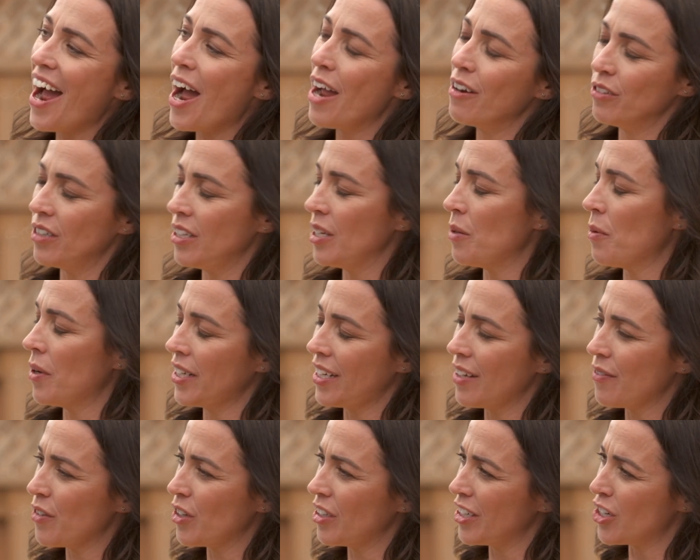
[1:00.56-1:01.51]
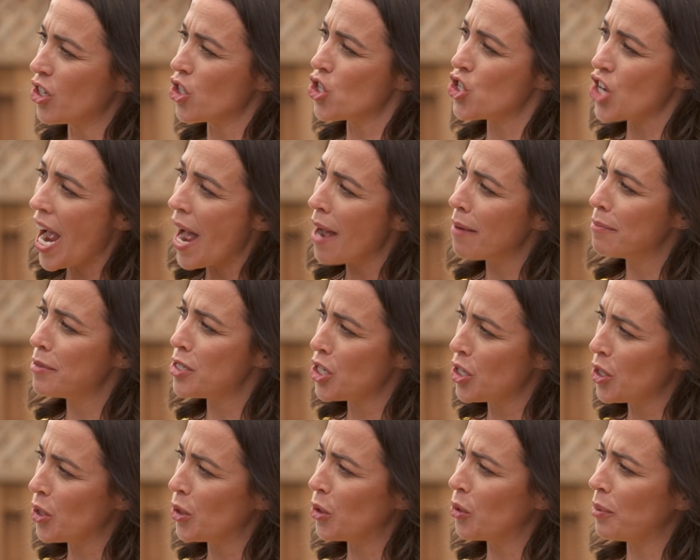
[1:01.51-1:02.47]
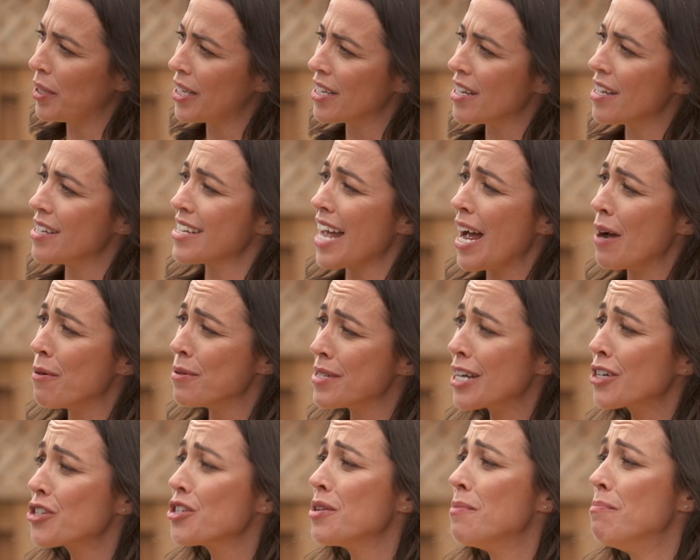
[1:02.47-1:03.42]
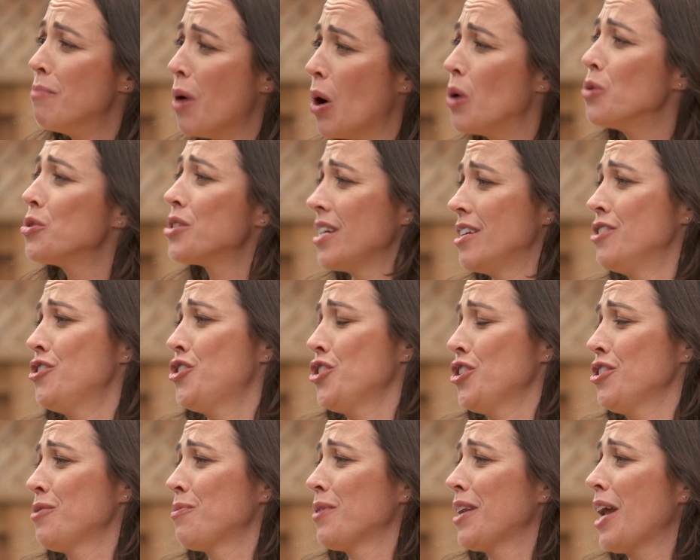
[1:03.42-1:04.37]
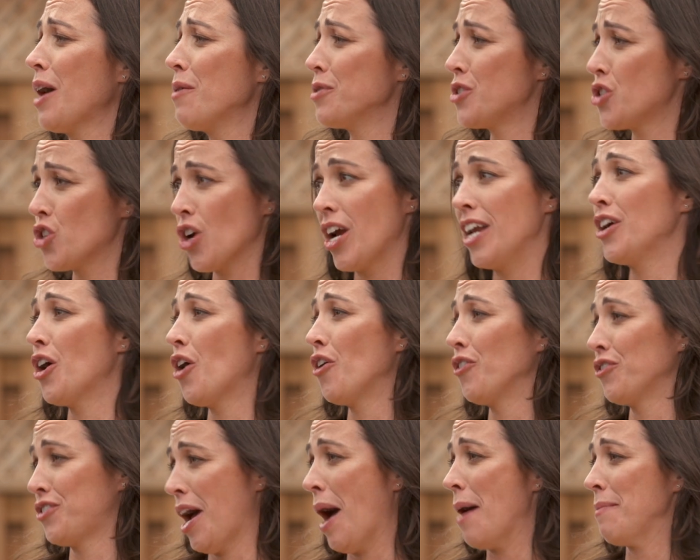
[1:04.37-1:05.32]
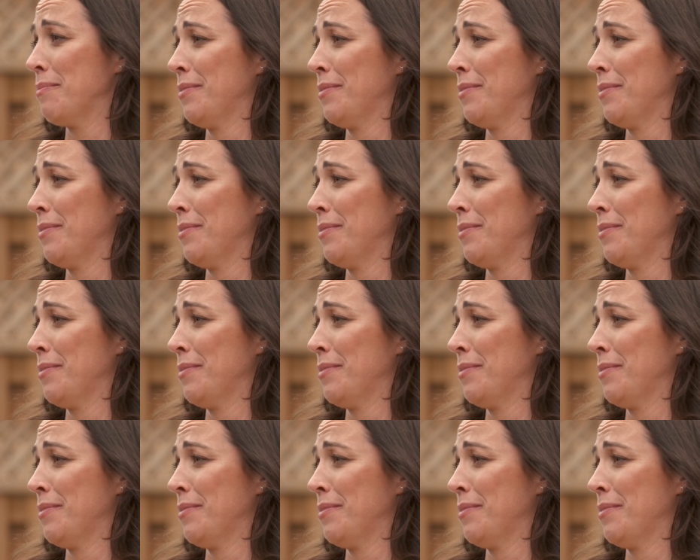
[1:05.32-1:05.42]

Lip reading: I really want to give you a little jab too, because I was actually most injured when I was training all the time.